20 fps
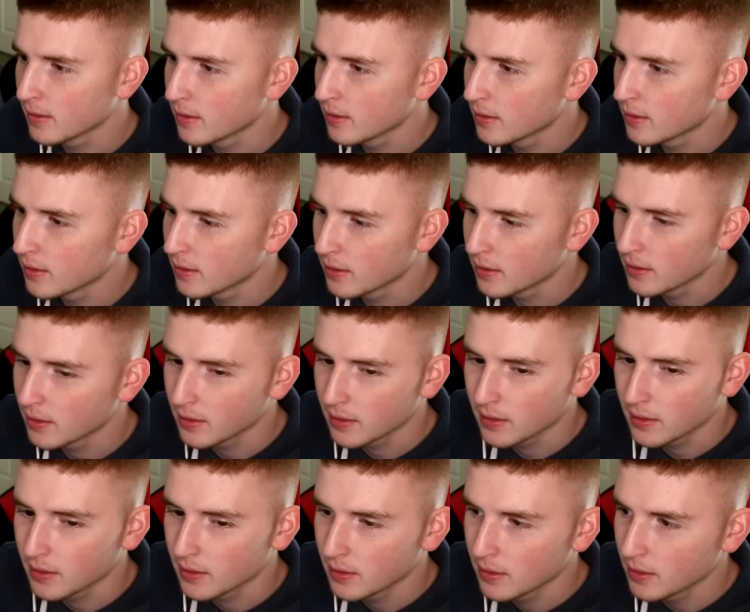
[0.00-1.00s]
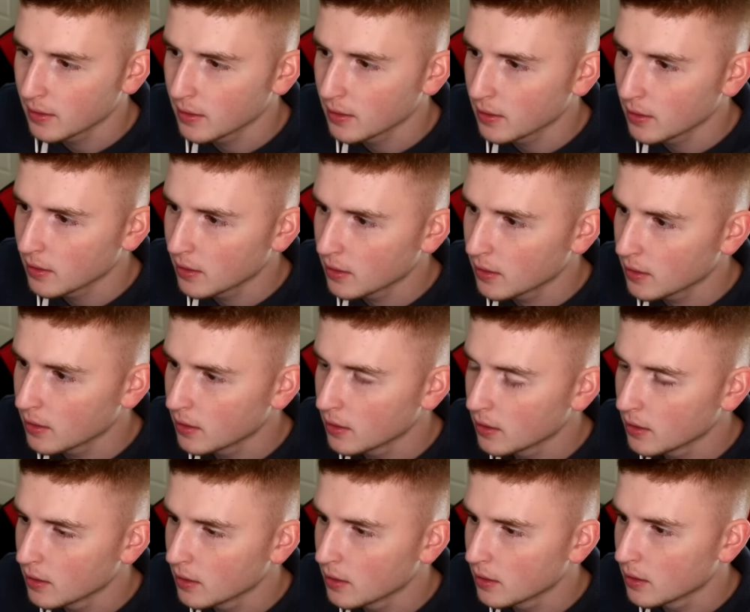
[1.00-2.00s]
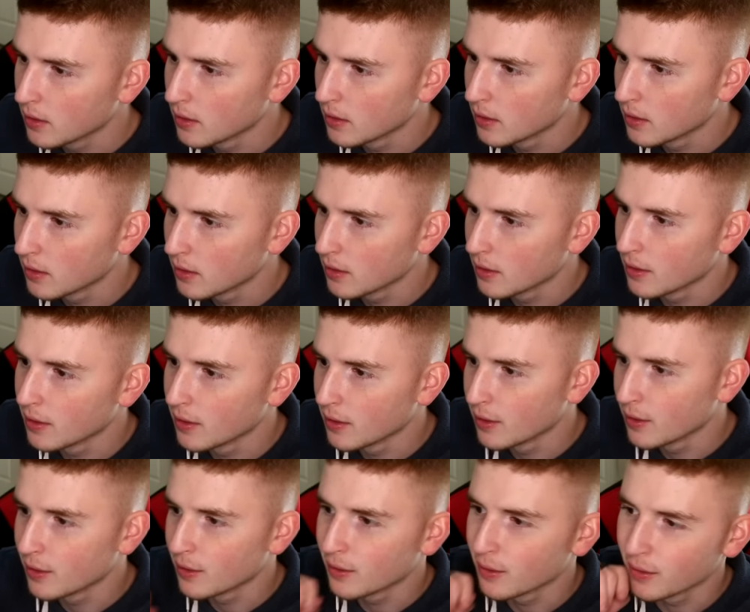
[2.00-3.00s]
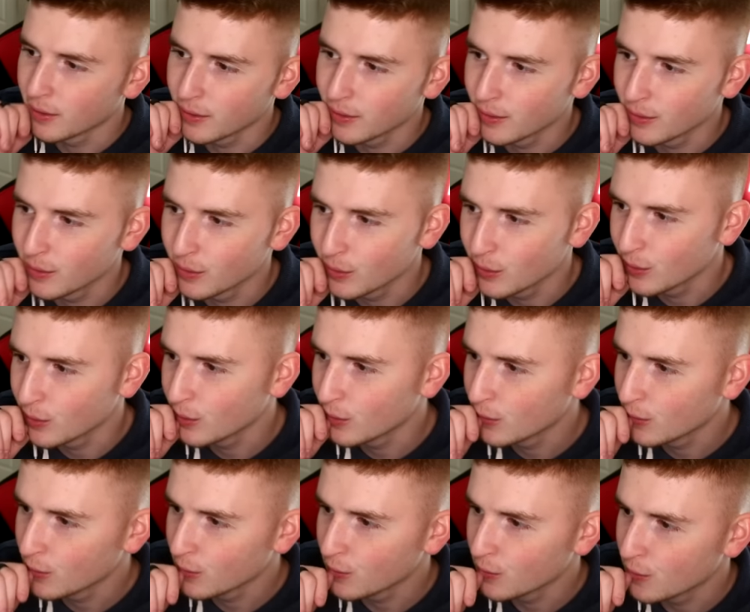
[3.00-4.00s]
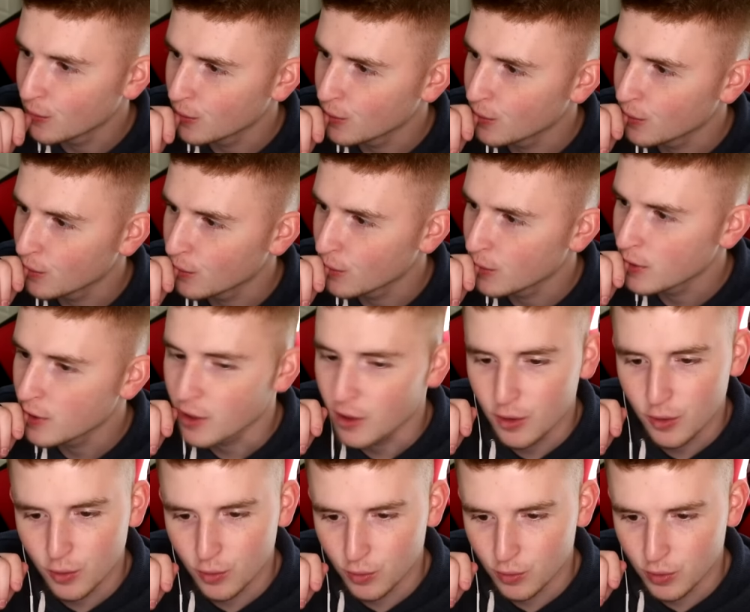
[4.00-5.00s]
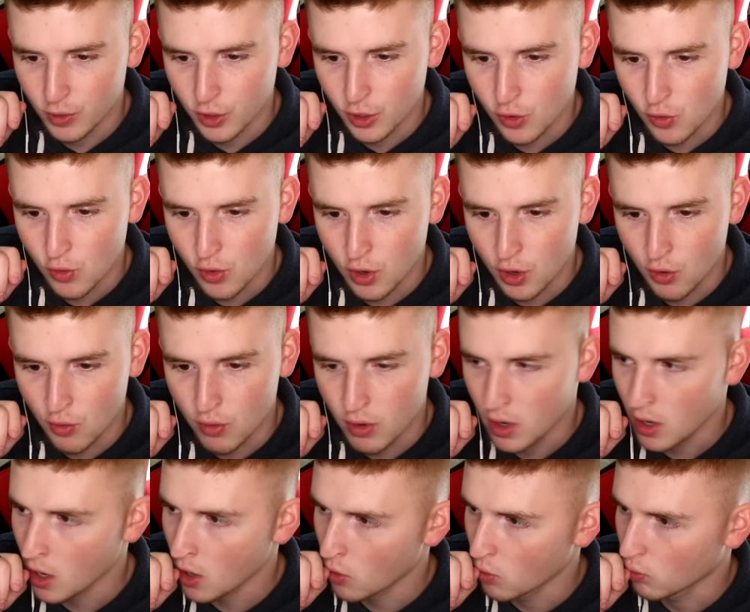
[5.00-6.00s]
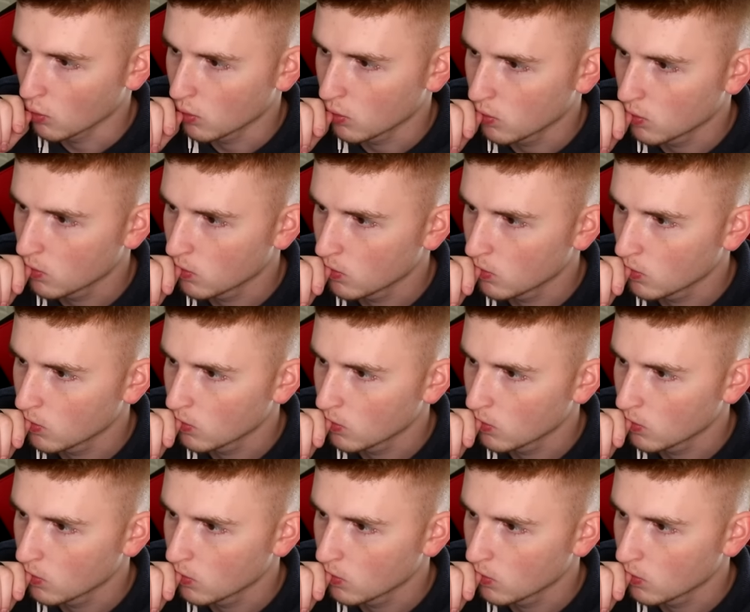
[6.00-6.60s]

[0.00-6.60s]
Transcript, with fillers: What the heck? Are you kidding? Oh, no, no, no, no. What?